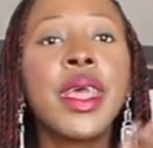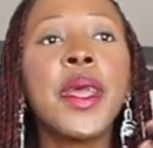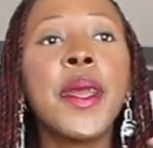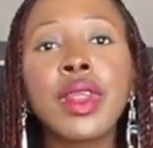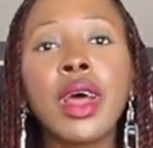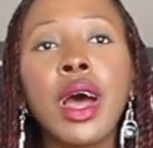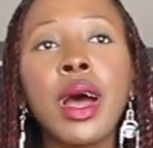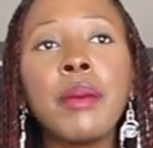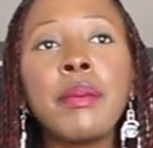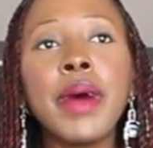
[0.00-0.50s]
The
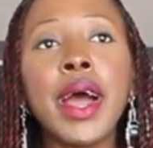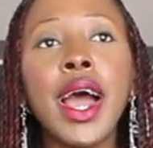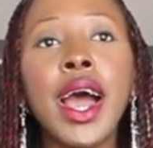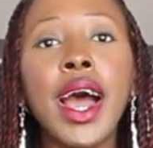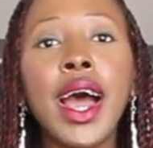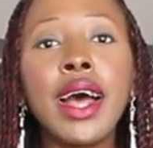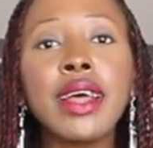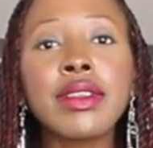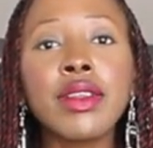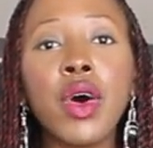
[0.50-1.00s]
top
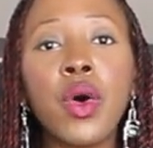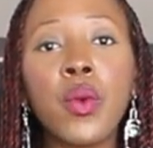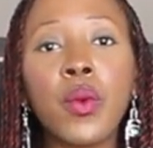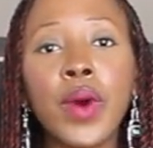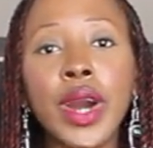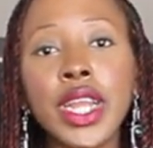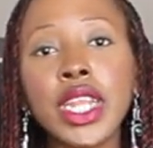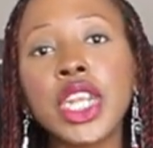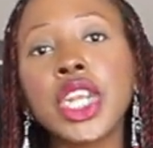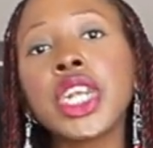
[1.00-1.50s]
has a
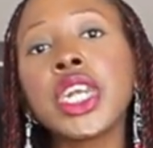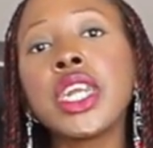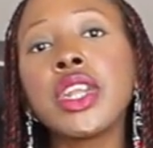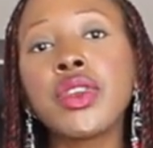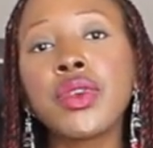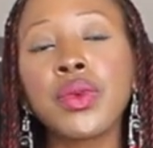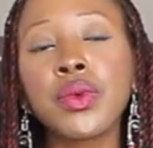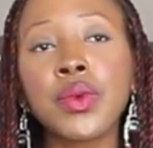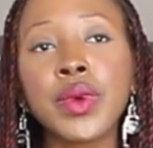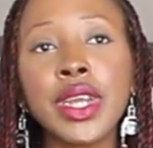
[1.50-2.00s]
white
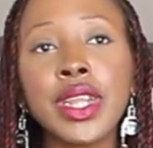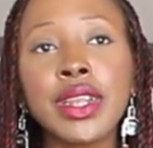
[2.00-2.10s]
shape to